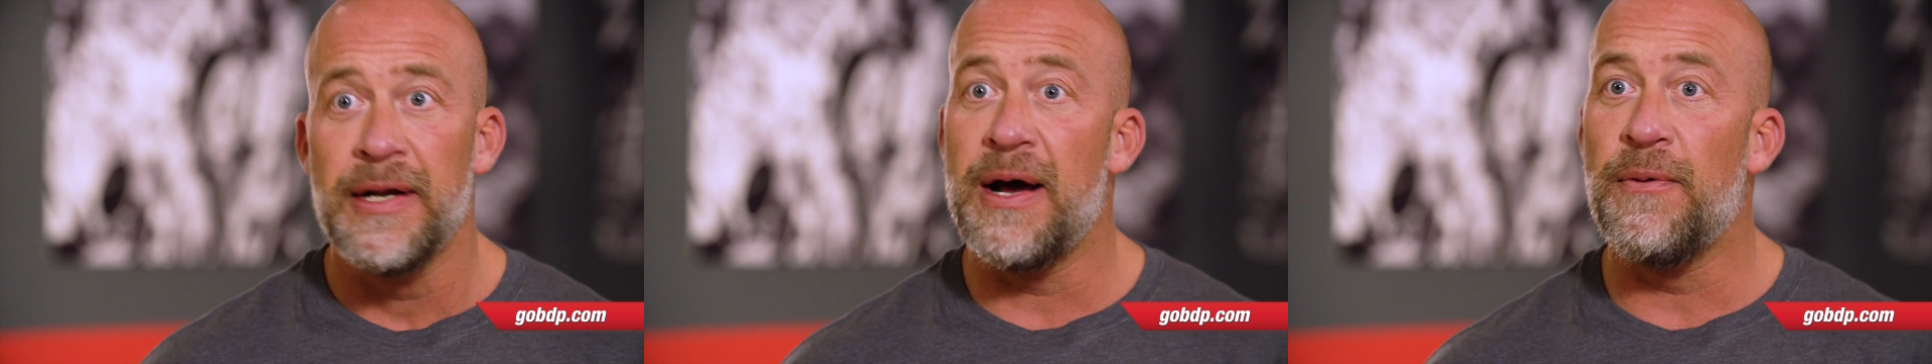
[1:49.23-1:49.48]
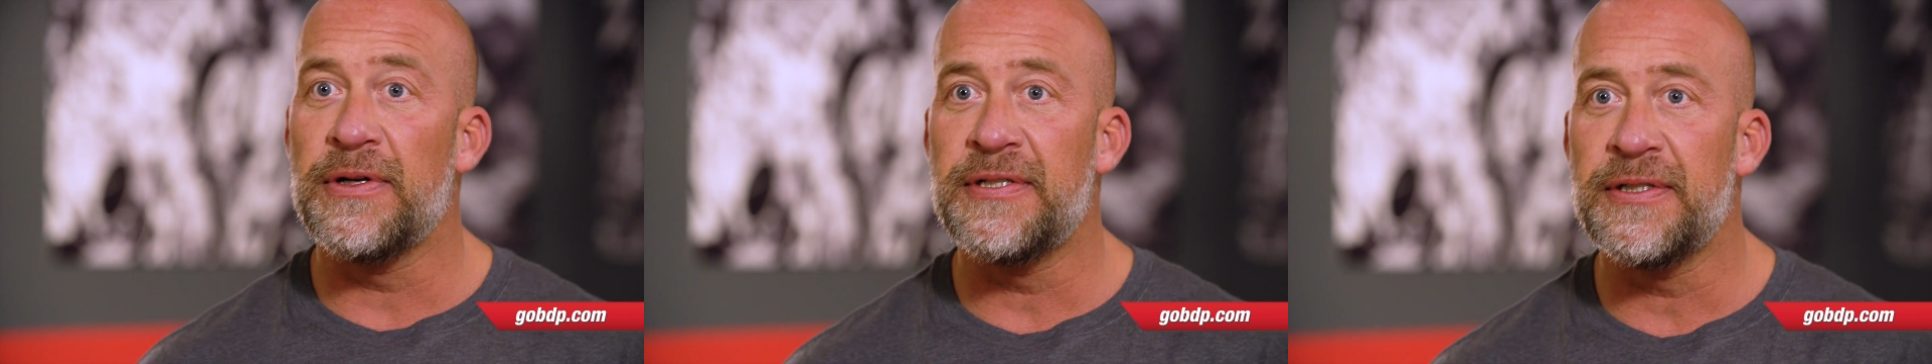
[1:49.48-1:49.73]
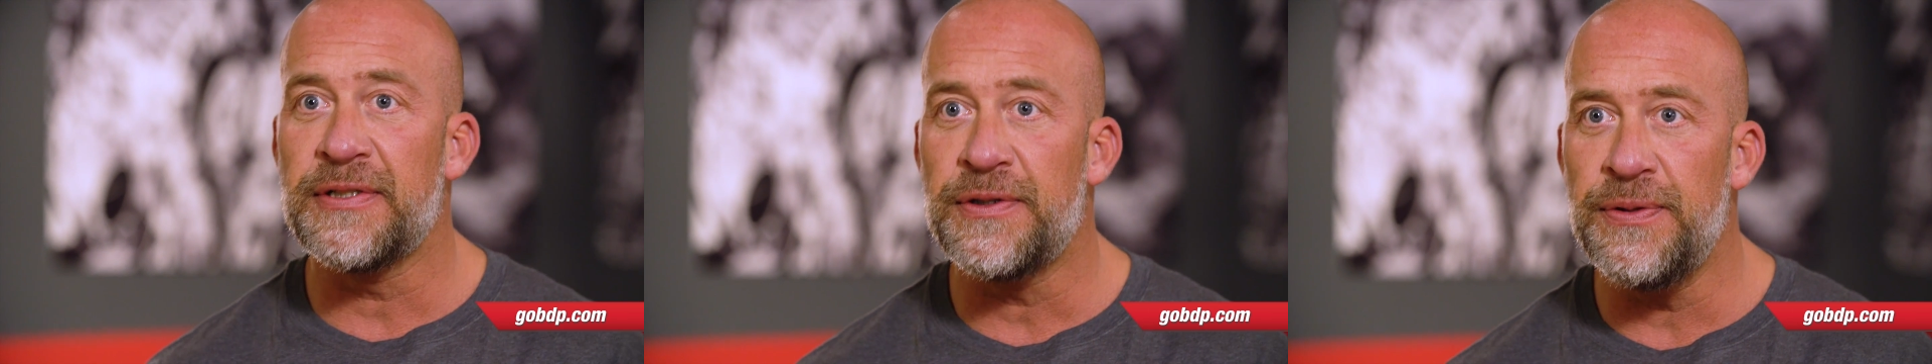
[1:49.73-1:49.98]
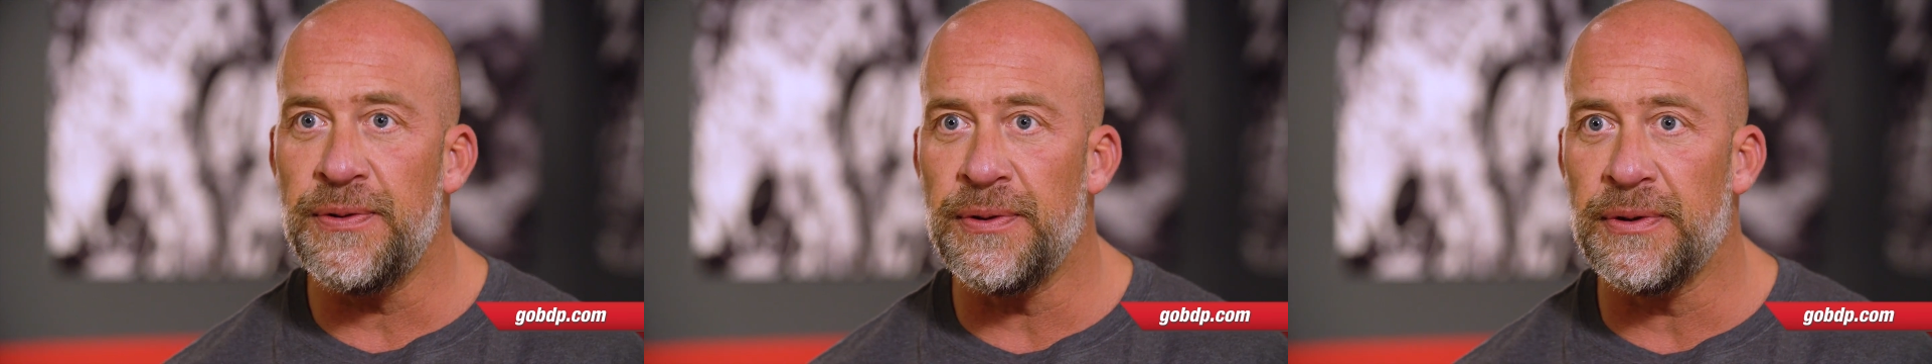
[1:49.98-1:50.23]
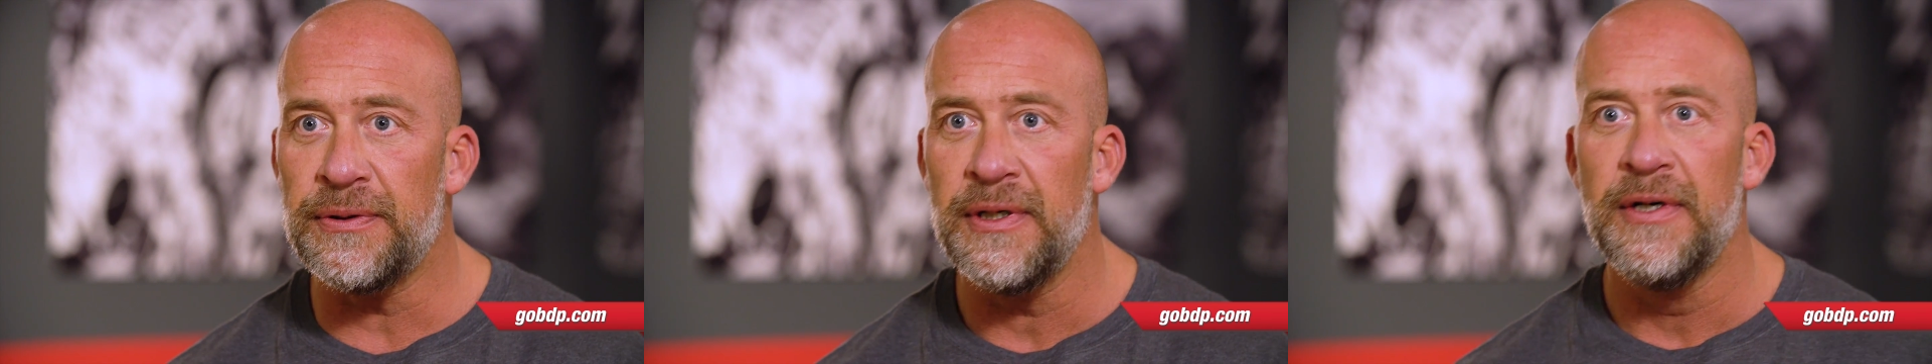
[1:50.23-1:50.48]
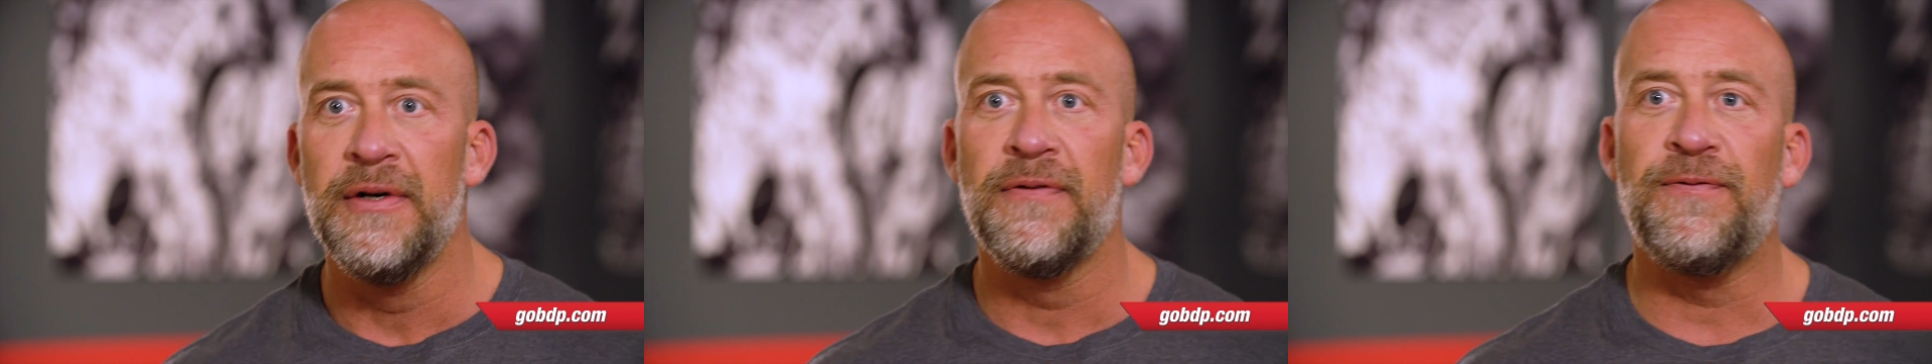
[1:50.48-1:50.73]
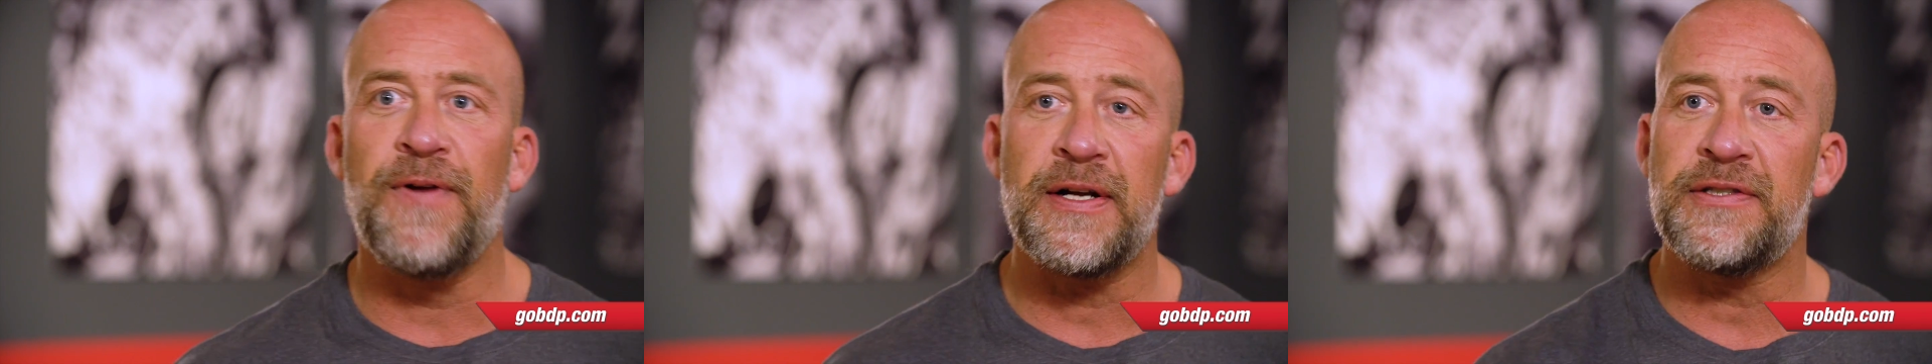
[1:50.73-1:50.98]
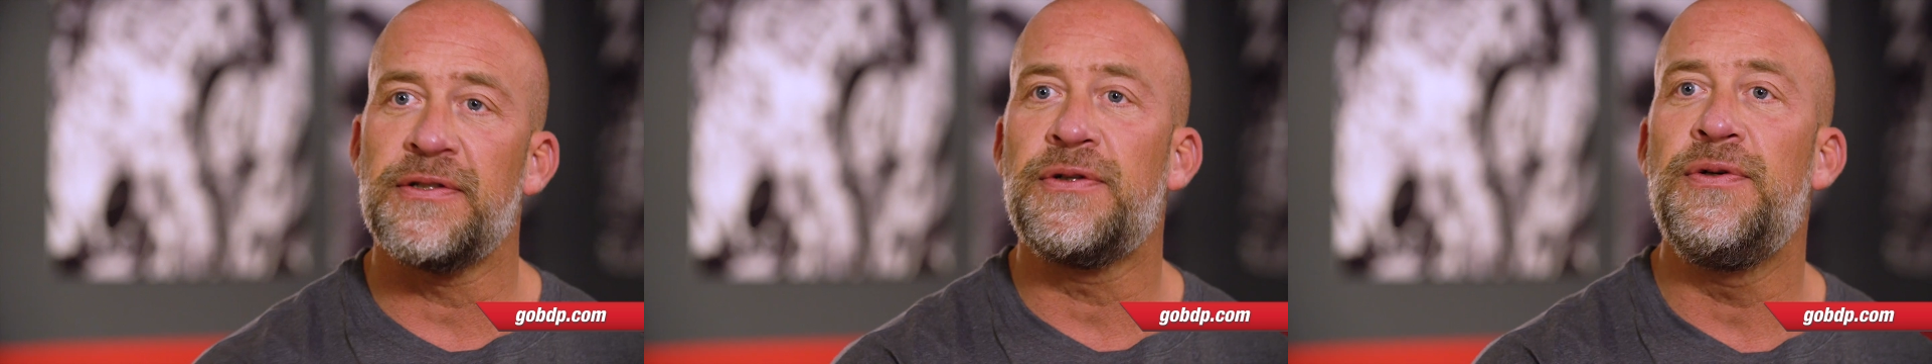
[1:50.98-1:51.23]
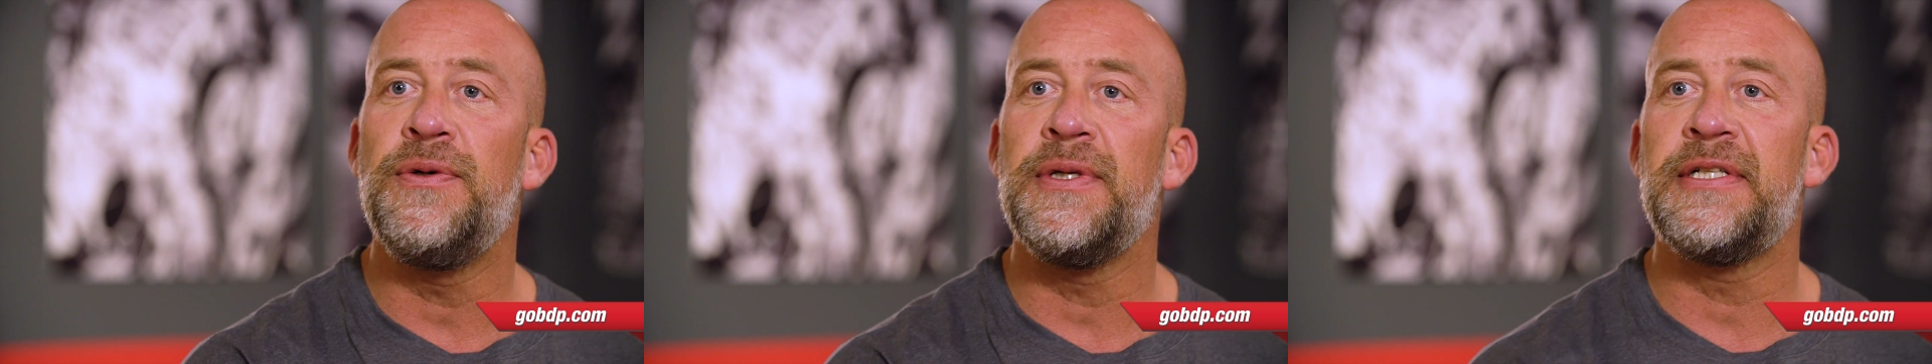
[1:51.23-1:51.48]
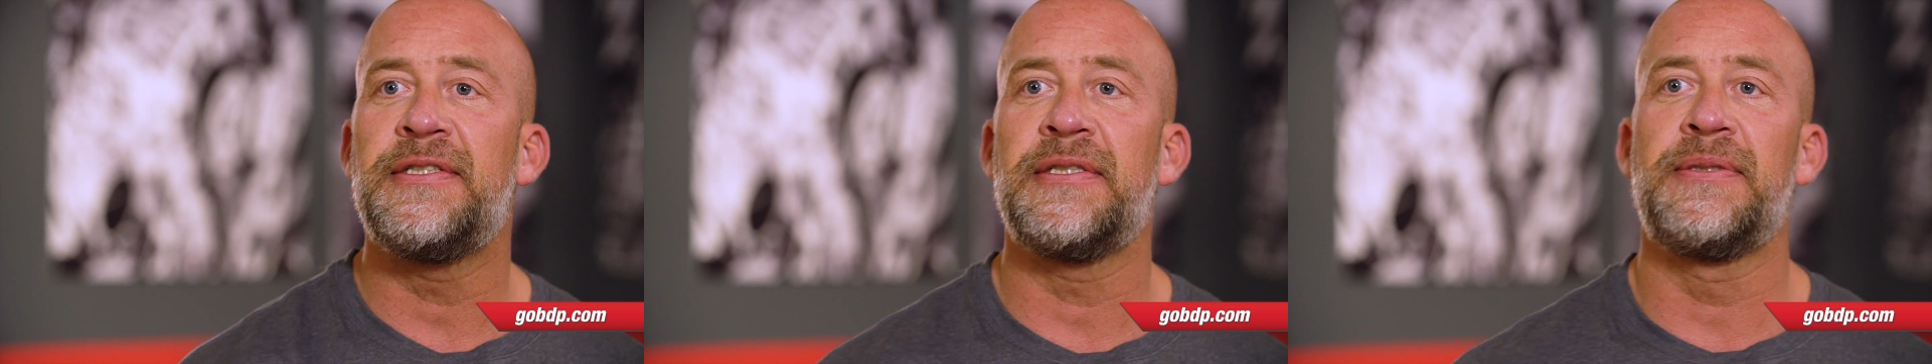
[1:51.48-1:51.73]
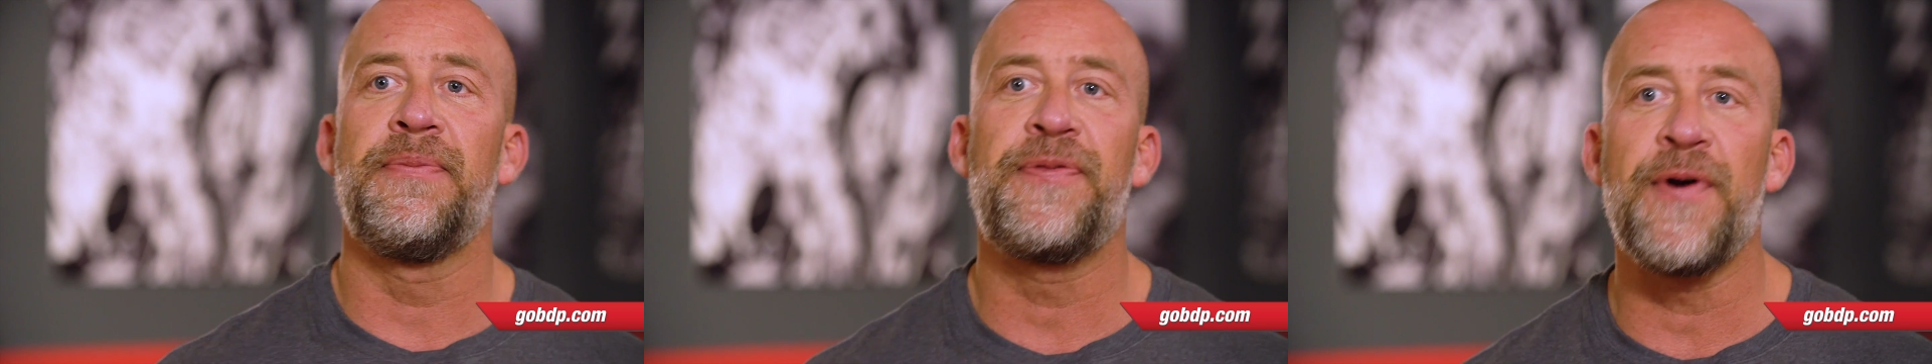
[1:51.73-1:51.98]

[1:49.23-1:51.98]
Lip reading: Now, once it's cooled, flush the cooling system